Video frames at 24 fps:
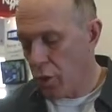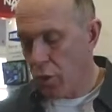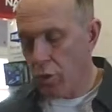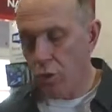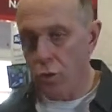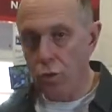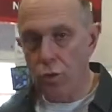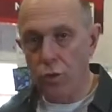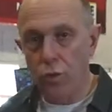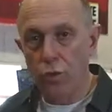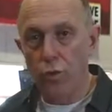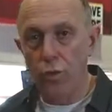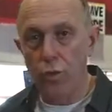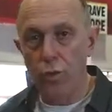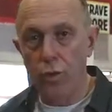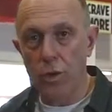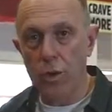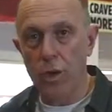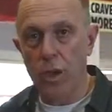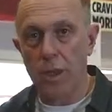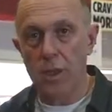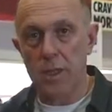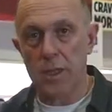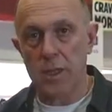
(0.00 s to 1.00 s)
You do
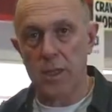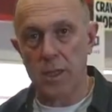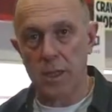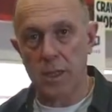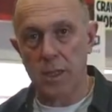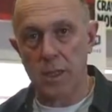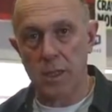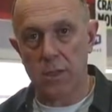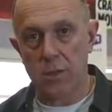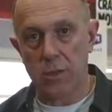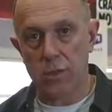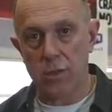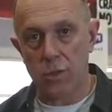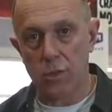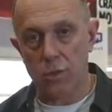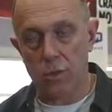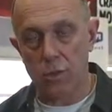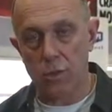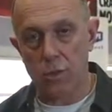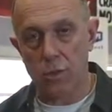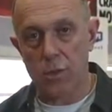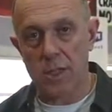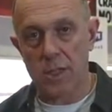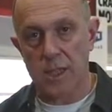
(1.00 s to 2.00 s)
not need to
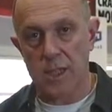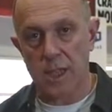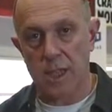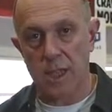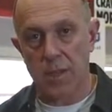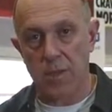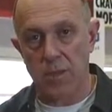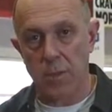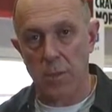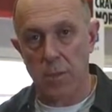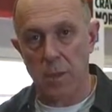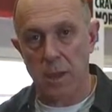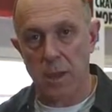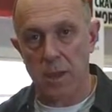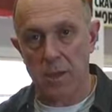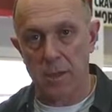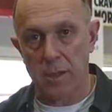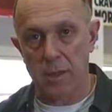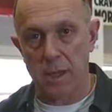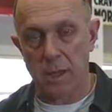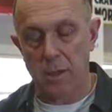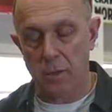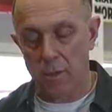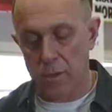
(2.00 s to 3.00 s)
do center
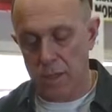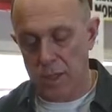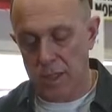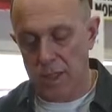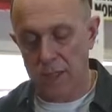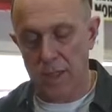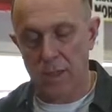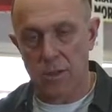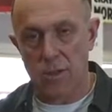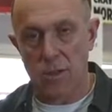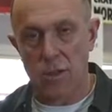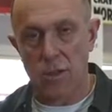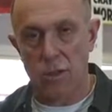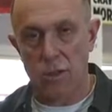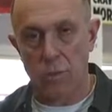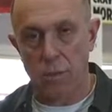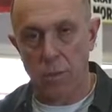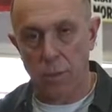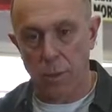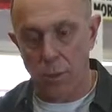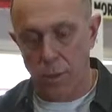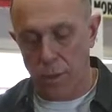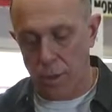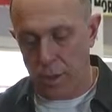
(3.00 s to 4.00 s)
mounting or center
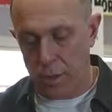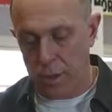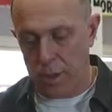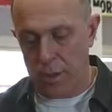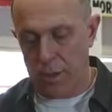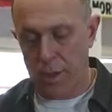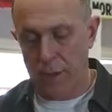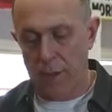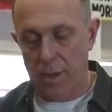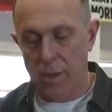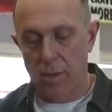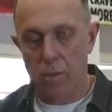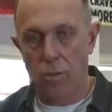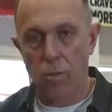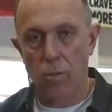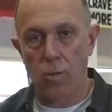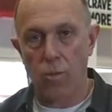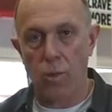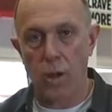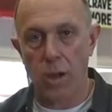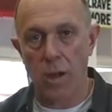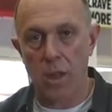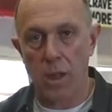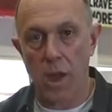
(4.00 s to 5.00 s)
support
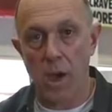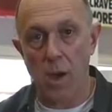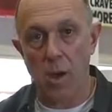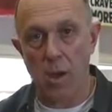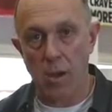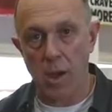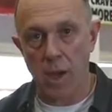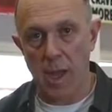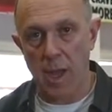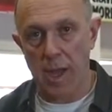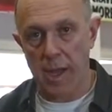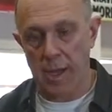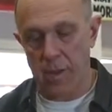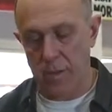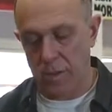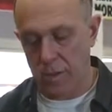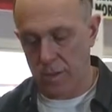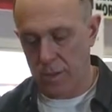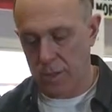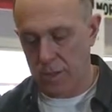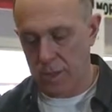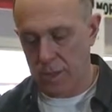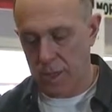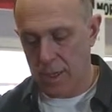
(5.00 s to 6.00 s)
with our
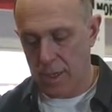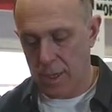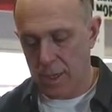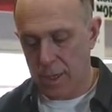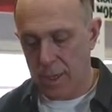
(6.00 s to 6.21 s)
gliders.